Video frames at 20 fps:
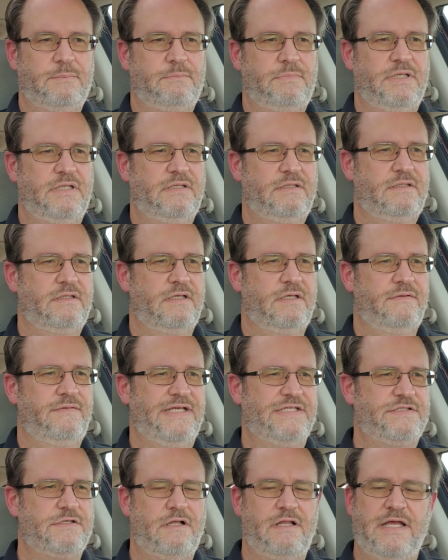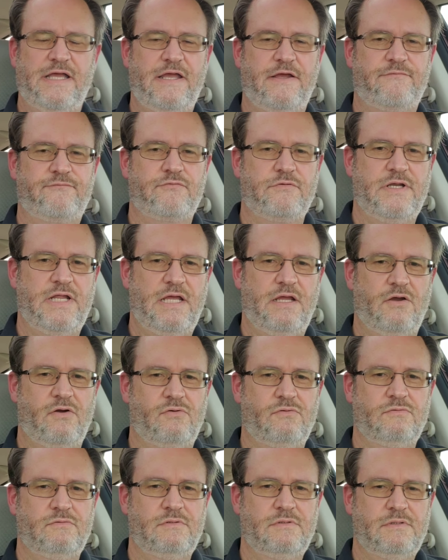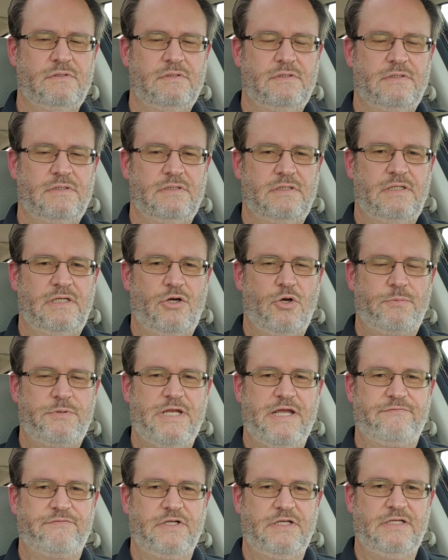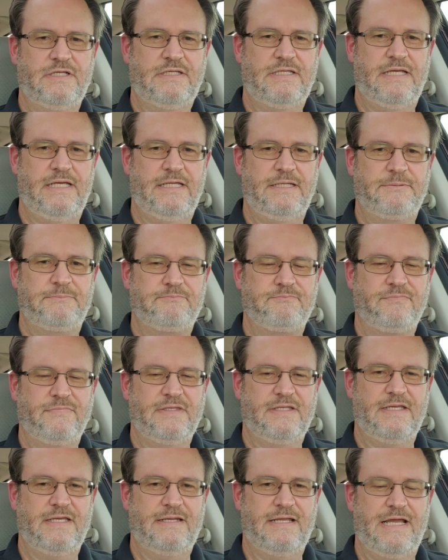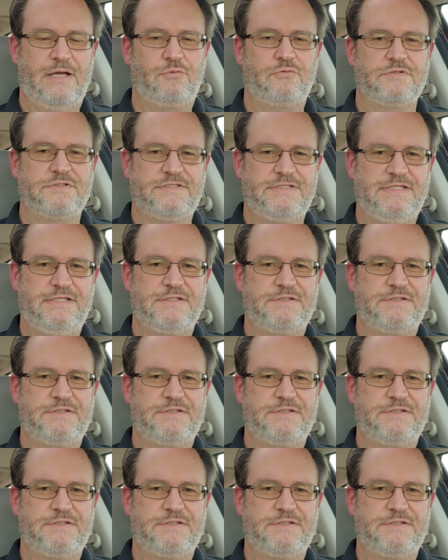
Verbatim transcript: But uh, that's all I have for now. I hope you're having a good day, and I will see you